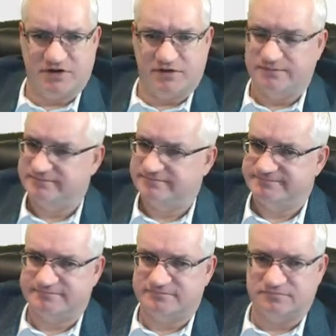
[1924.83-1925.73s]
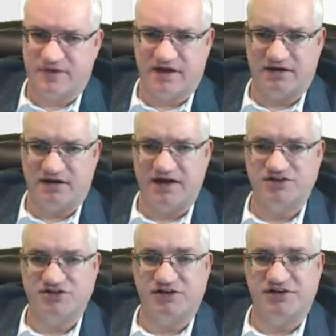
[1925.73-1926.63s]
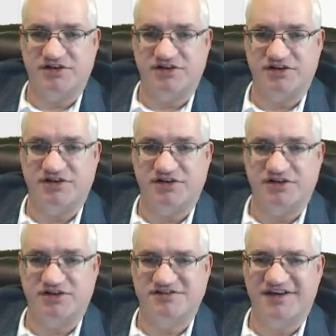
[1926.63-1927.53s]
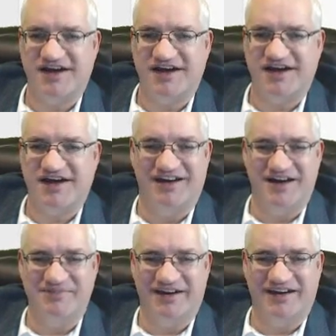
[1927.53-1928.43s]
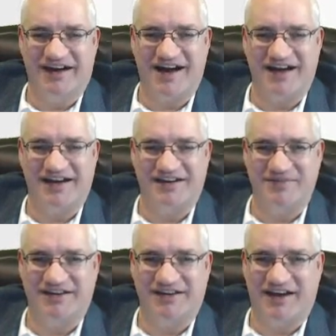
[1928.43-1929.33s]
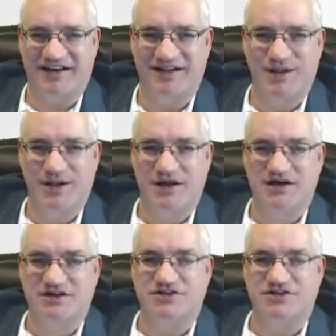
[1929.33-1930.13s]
So man, Azure is really not being kind to me today.